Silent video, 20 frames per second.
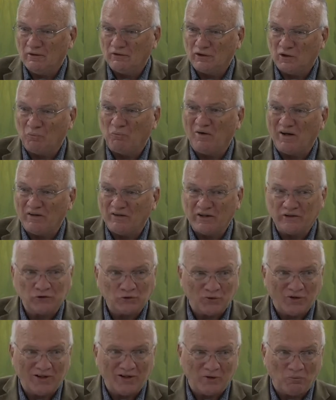The way they
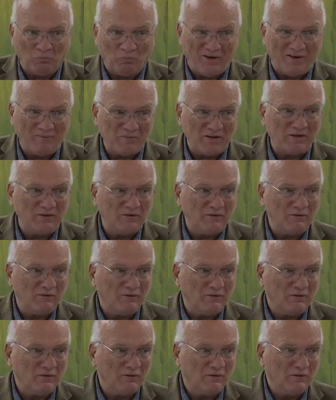treated women,
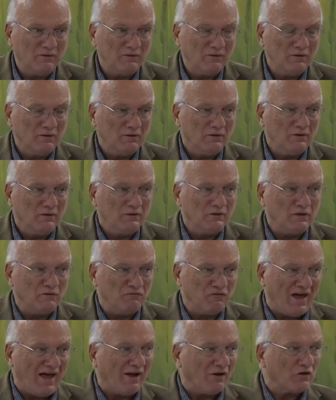the
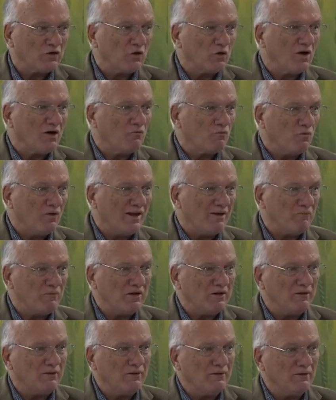value of
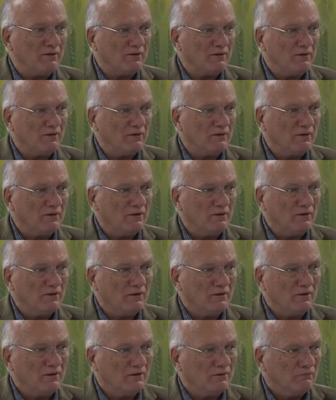women
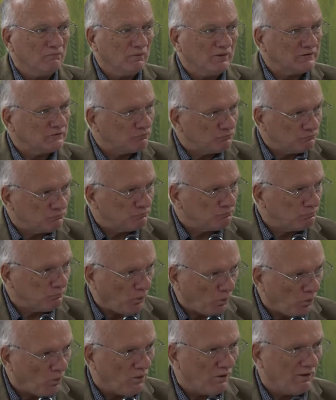was
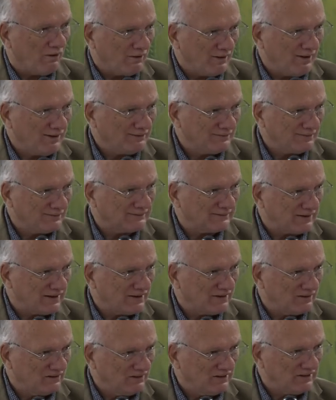poor, to say
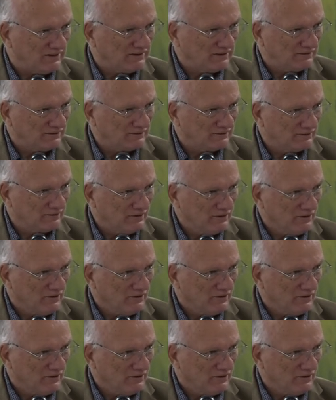the least.